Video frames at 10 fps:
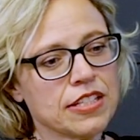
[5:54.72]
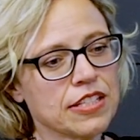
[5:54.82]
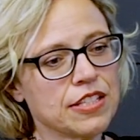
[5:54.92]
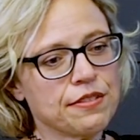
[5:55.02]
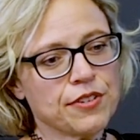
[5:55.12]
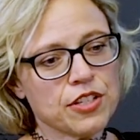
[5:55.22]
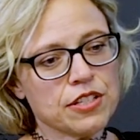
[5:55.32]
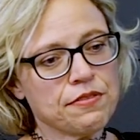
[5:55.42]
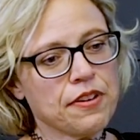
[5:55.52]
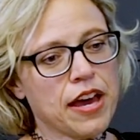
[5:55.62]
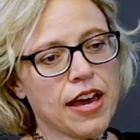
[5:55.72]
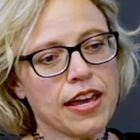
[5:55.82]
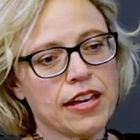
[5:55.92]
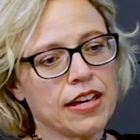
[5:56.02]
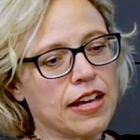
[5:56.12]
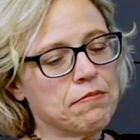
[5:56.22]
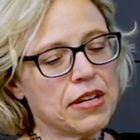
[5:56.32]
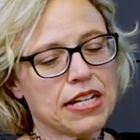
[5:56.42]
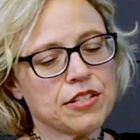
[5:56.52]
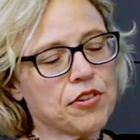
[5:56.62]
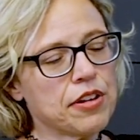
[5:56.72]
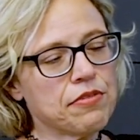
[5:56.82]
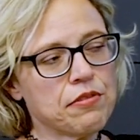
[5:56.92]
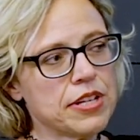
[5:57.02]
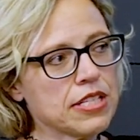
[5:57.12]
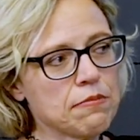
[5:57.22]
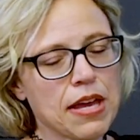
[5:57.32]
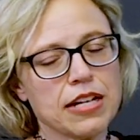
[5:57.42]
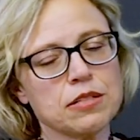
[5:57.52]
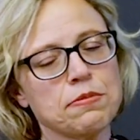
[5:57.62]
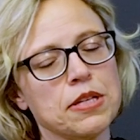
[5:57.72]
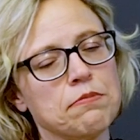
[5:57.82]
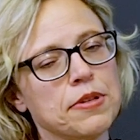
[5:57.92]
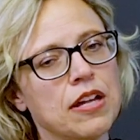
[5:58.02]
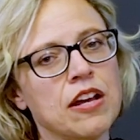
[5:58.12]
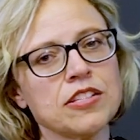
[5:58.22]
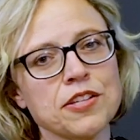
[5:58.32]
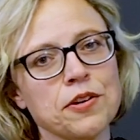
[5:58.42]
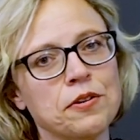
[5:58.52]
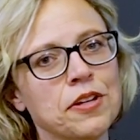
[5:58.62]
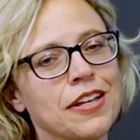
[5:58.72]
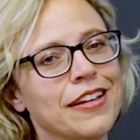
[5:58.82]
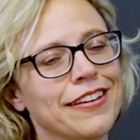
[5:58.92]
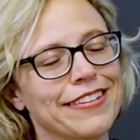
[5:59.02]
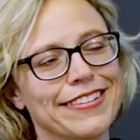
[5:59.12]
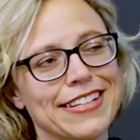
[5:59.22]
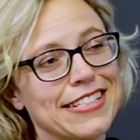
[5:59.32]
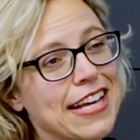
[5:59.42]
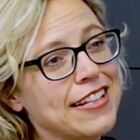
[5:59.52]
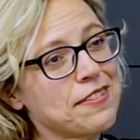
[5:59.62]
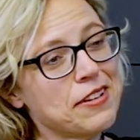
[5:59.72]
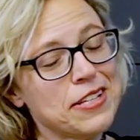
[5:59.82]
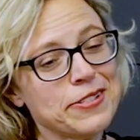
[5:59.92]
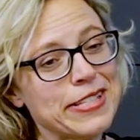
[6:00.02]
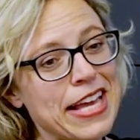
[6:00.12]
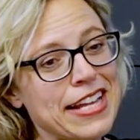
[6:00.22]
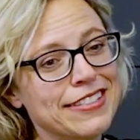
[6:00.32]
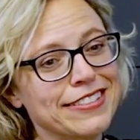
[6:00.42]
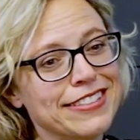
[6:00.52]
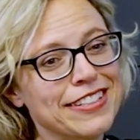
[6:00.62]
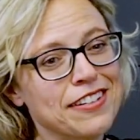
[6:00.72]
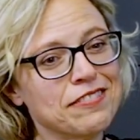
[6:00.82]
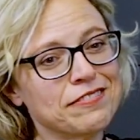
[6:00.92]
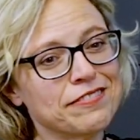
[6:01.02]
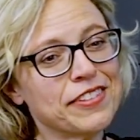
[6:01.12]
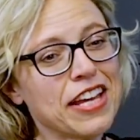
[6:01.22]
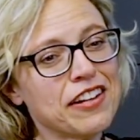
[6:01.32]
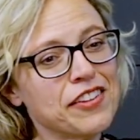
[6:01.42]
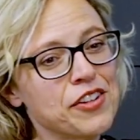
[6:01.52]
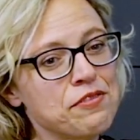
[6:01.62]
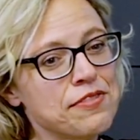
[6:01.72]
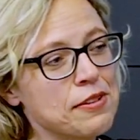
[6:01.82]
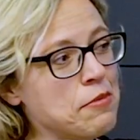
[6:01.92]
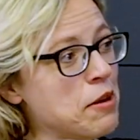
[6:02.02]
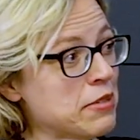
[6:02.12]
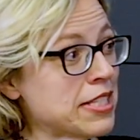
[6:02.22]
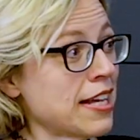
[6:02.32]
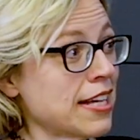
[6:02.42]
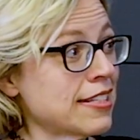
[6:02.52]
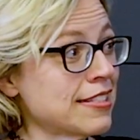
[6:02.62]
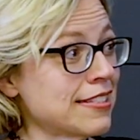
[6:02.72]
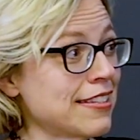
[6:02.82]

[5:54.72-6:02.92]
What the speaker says: just diversify. I mean, that's great for risk management, but also exactly what you said. You know, we got to learn from our mistakes